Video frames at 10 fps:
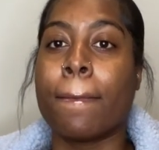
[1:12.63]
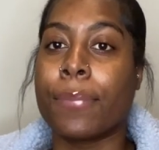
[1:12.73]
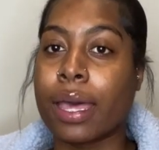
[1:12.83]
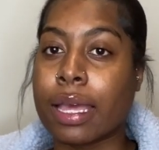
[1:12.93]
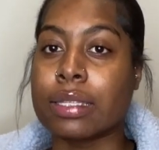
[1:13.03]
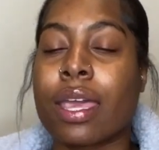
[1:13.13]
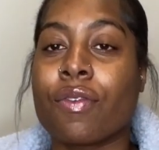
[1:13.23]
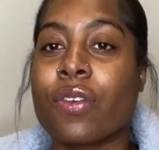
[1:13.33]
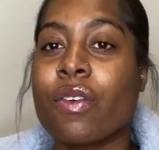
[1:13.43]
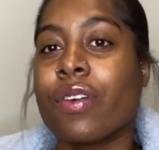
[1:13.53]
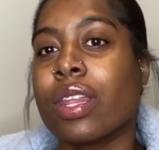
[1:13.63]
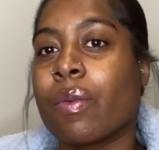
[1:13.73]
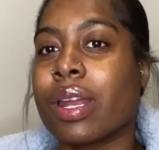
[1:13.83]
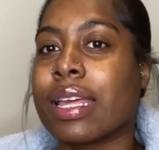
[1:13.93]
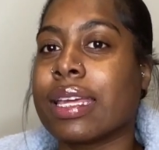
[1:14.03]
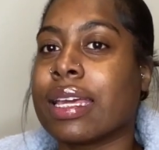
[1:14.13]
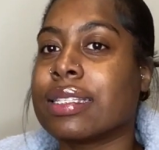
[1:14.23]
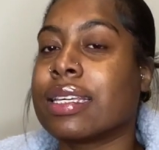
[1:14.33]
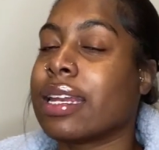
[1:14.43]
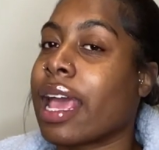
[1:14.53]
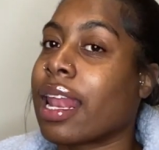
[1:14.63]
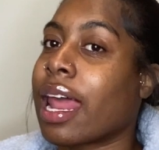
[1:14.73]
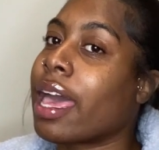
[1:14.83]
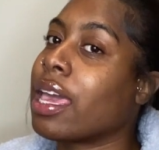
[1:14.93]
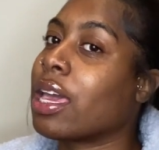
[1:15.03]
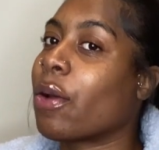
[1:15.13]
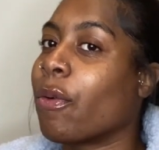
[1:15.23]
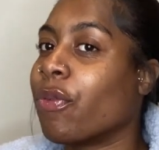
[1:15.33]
But if you really want to get to that like